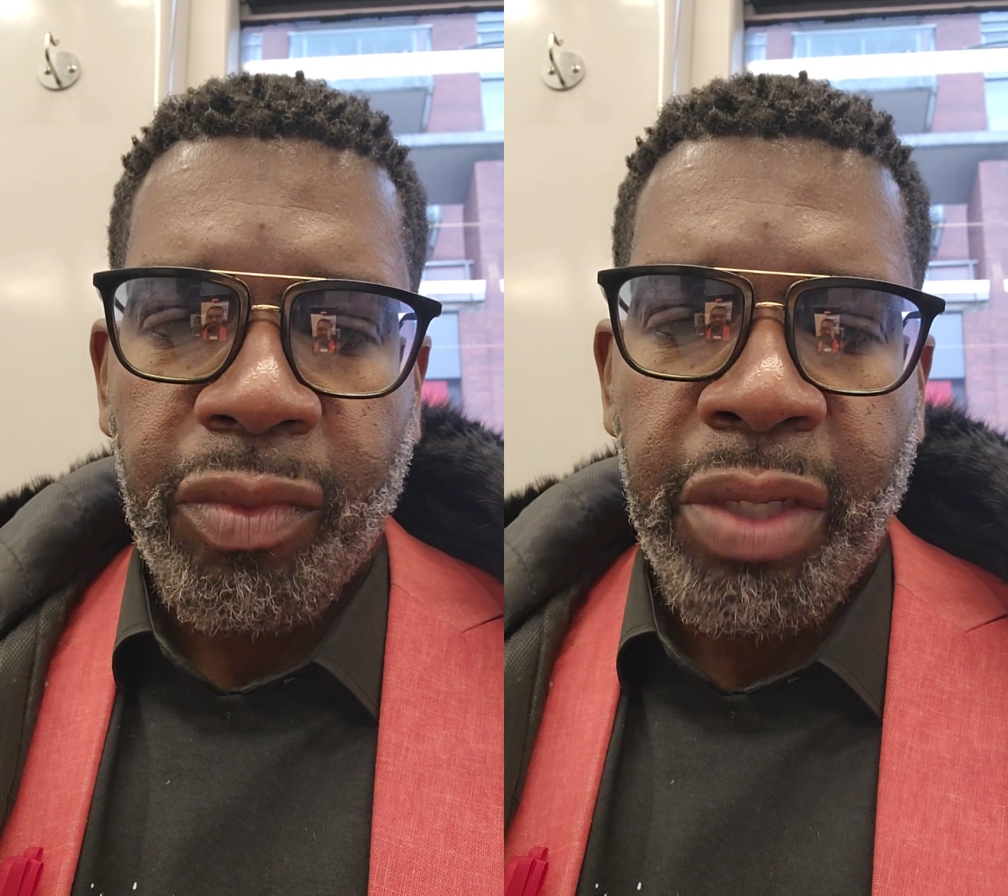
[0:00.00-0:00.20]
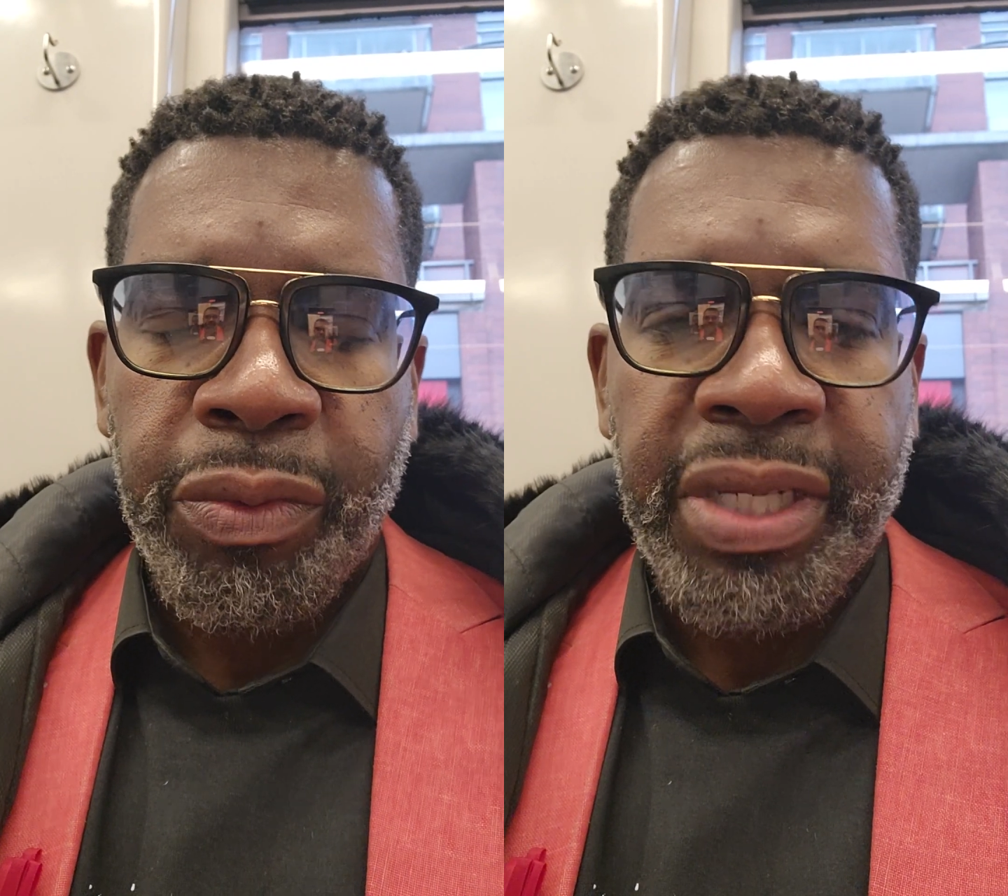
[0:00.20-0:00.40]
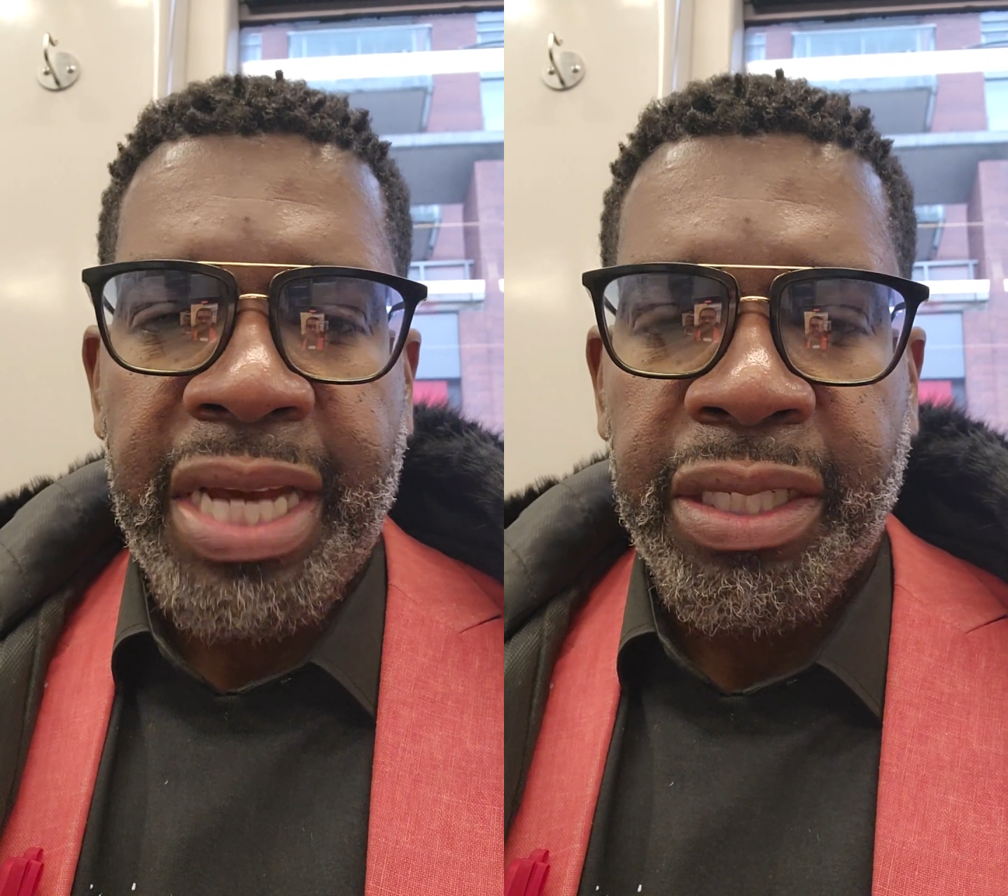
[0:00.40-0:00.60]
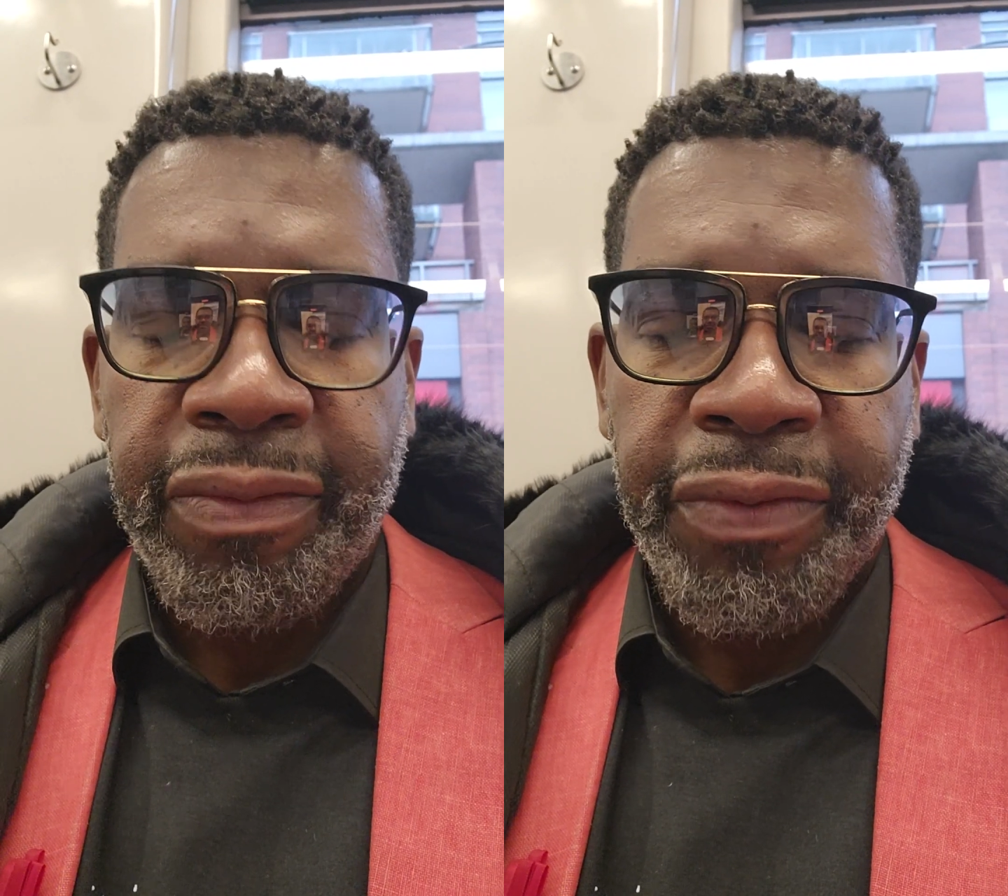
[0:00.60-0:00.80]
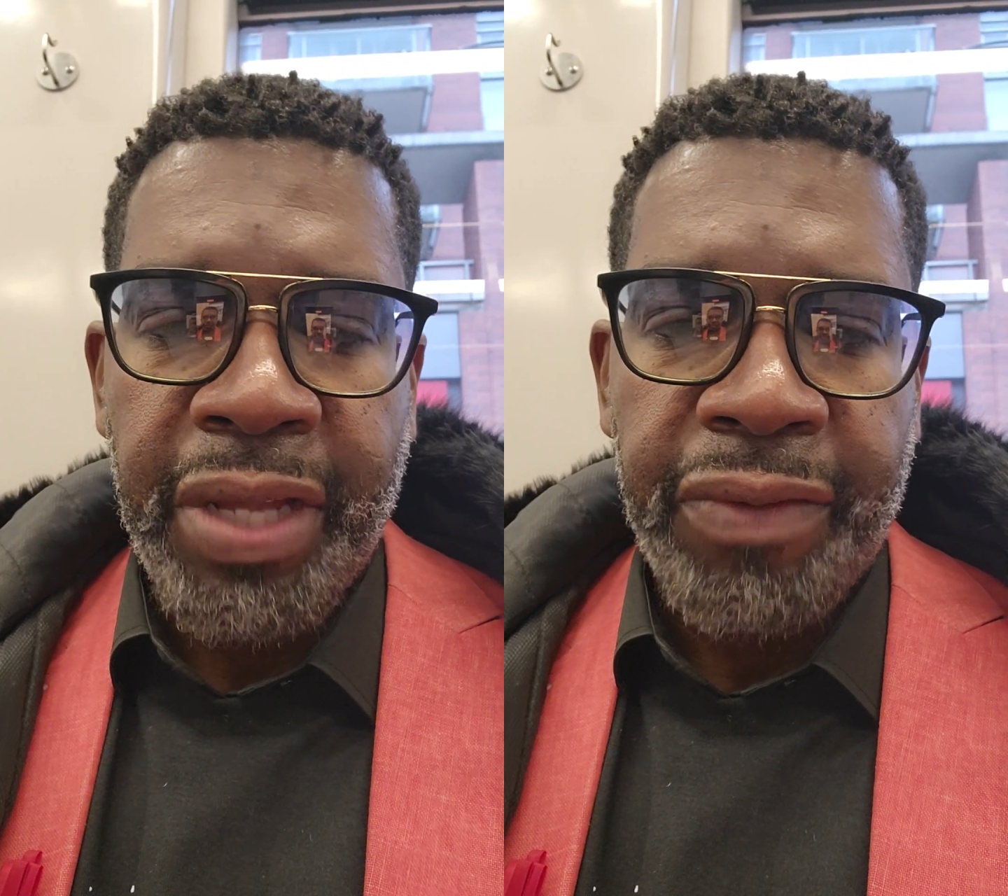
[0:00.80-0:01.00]
he was
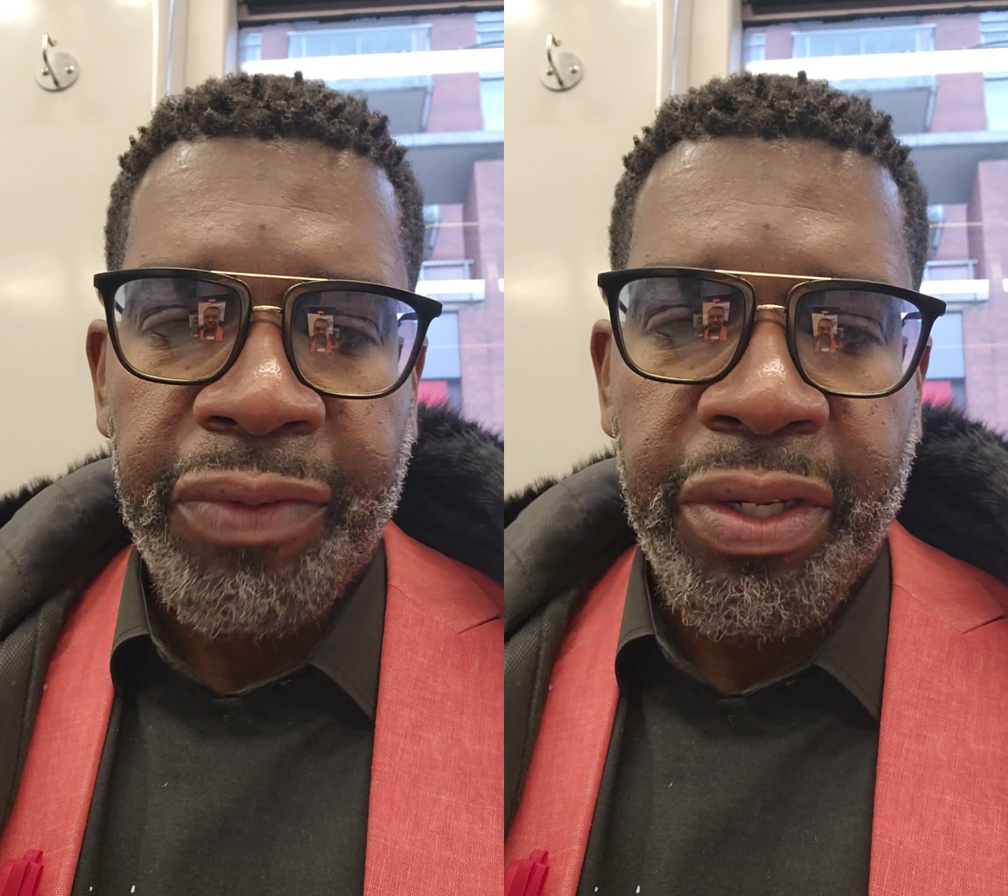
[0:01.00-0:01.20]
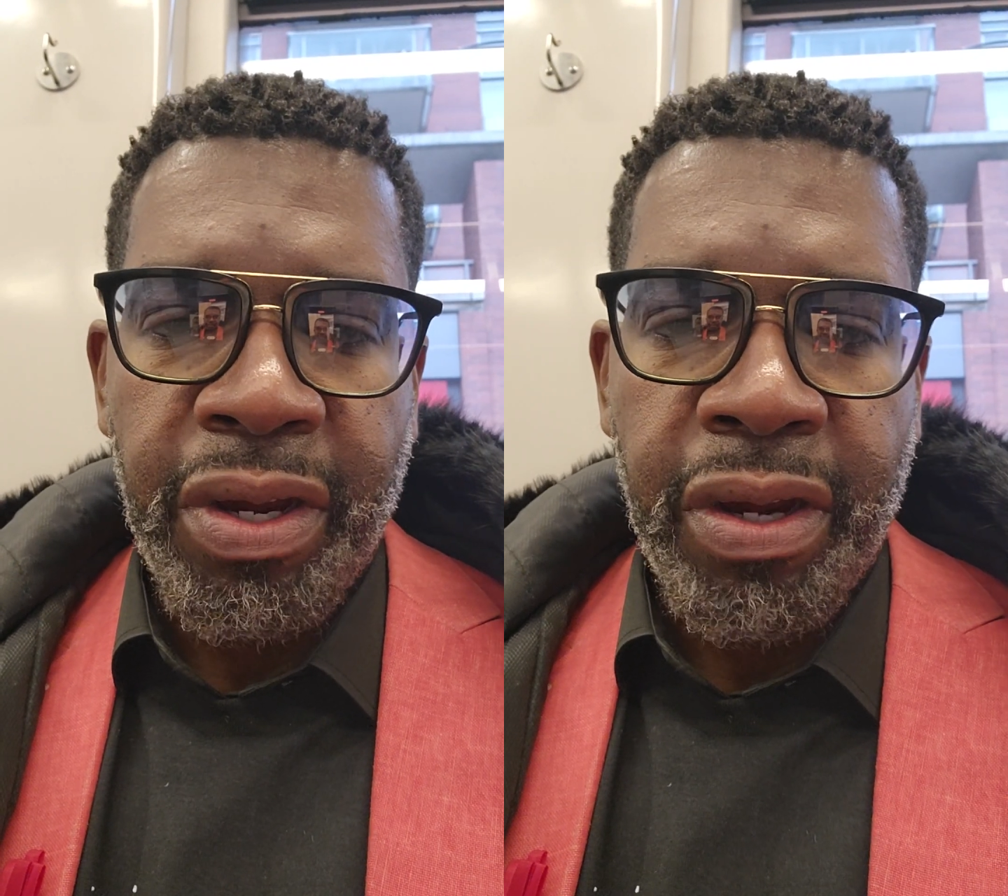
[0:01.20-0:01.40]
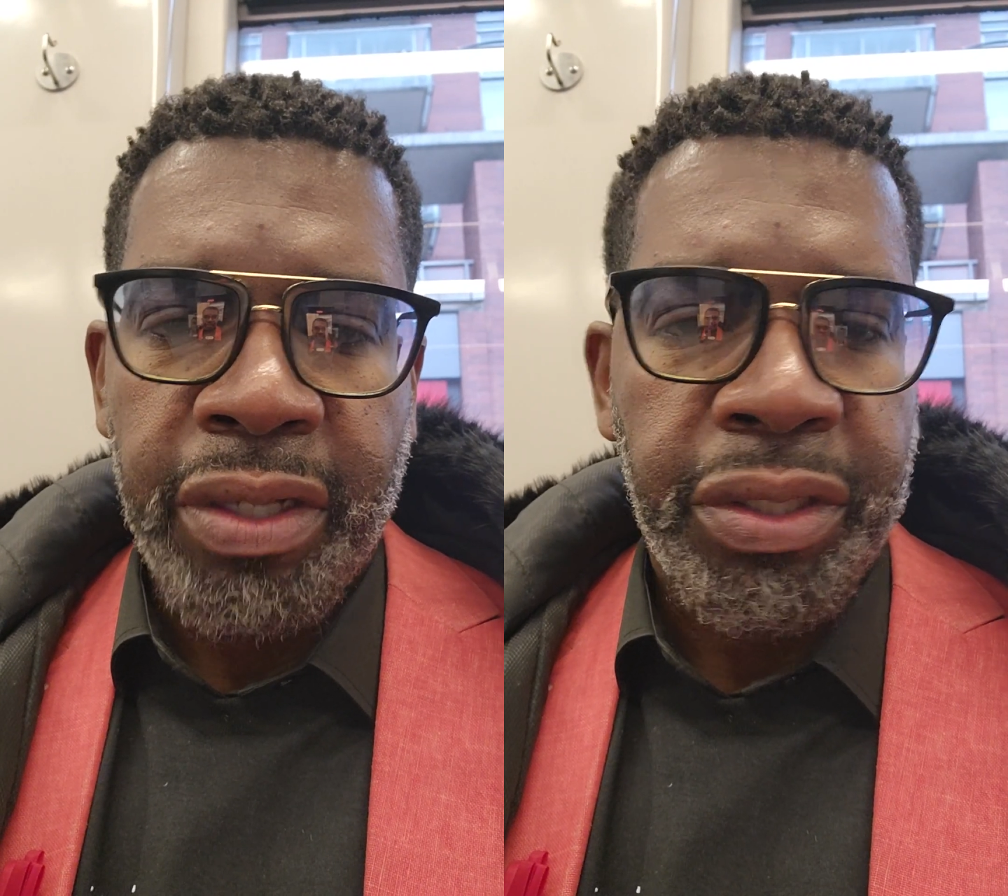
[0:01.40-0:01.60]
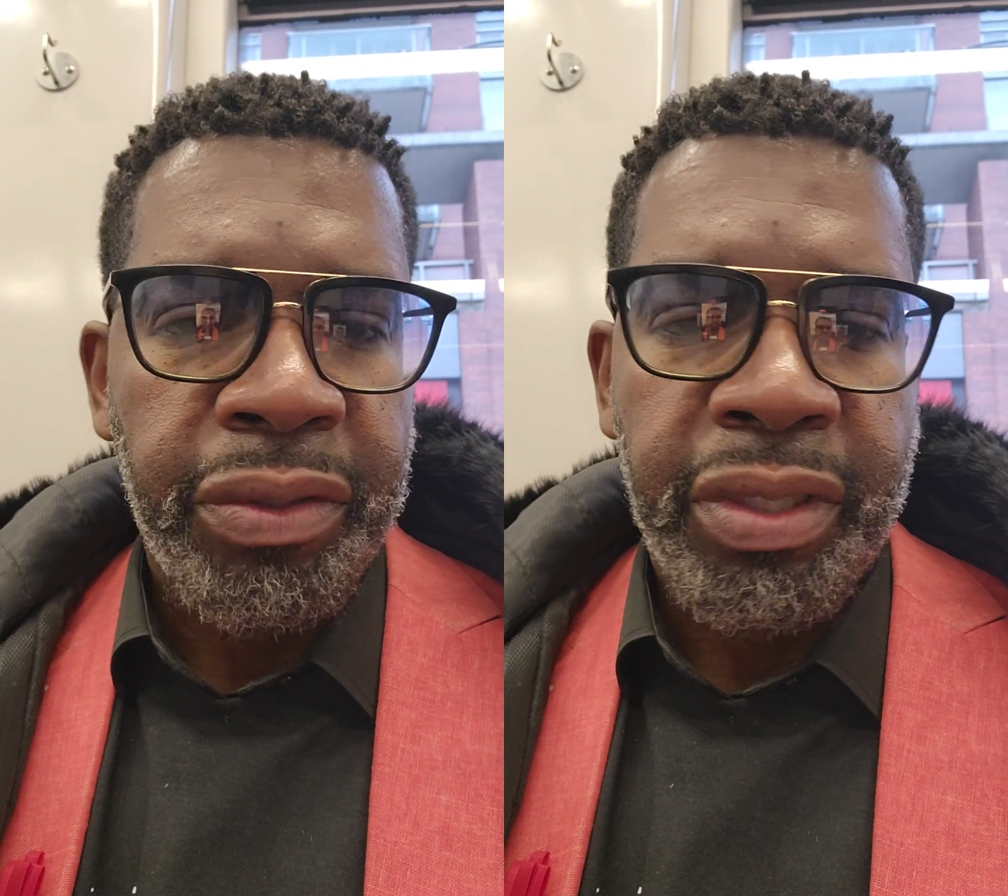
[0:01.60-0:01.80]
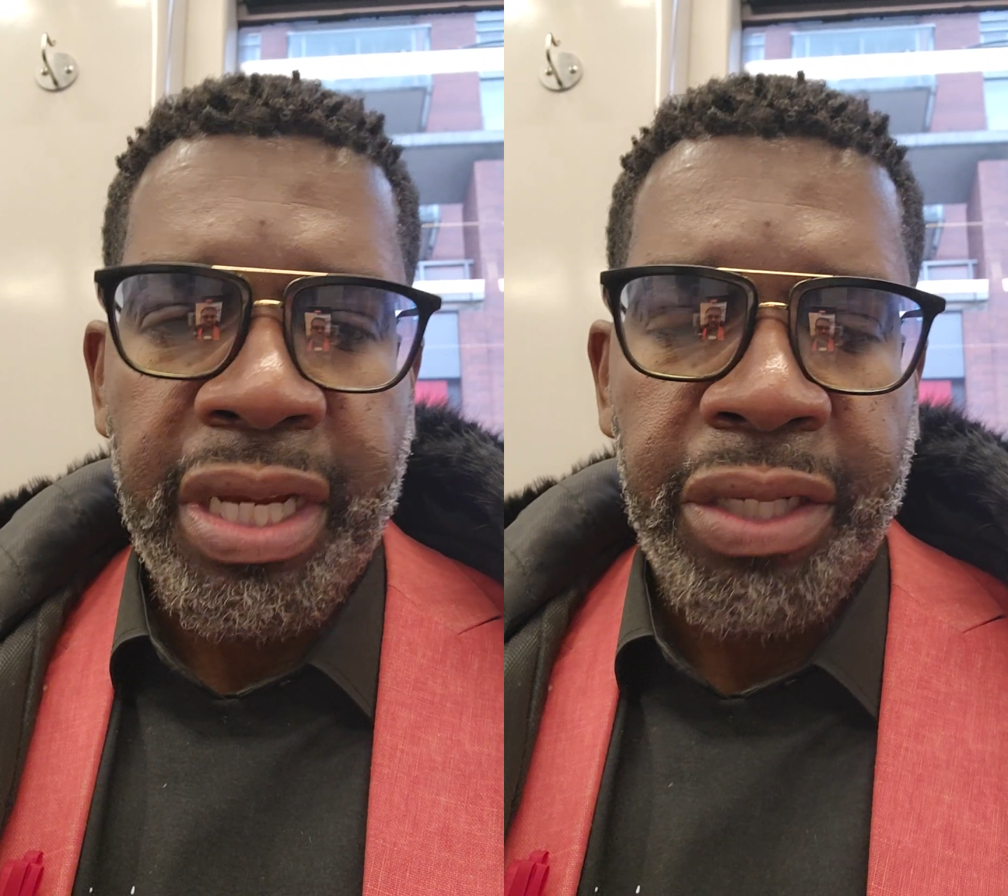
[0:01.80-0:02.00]
asking for that VR, and she
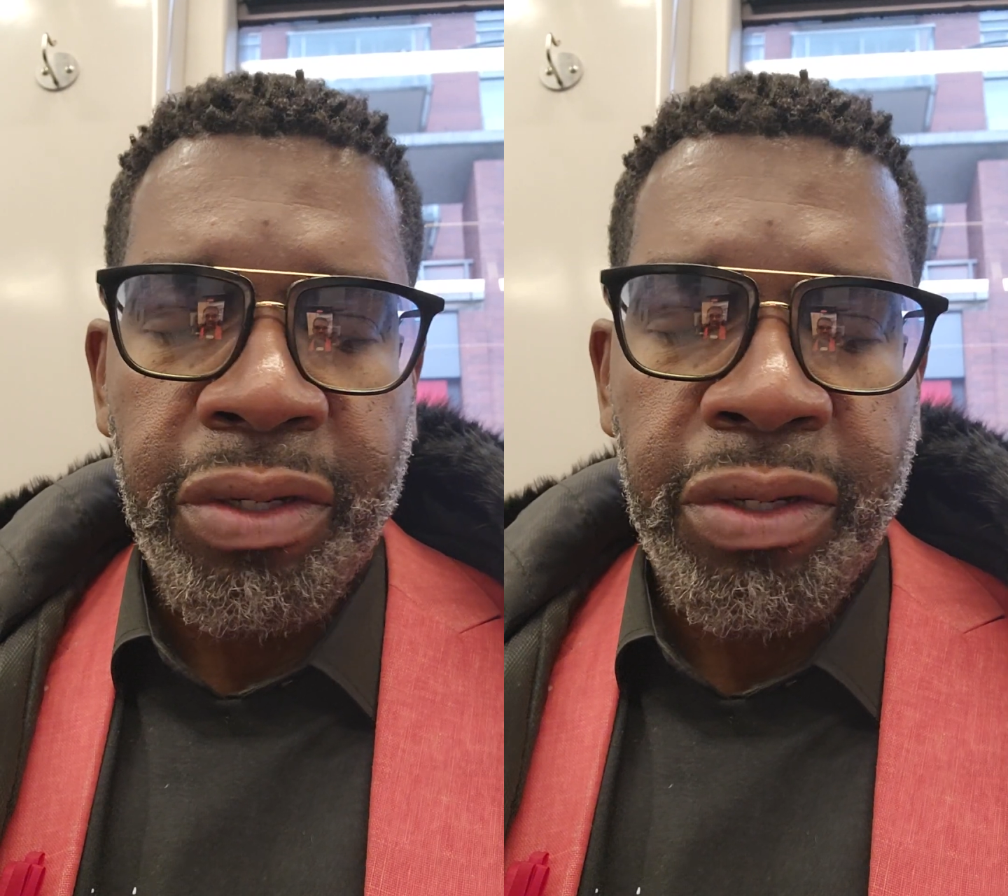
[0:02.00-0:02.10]
was like,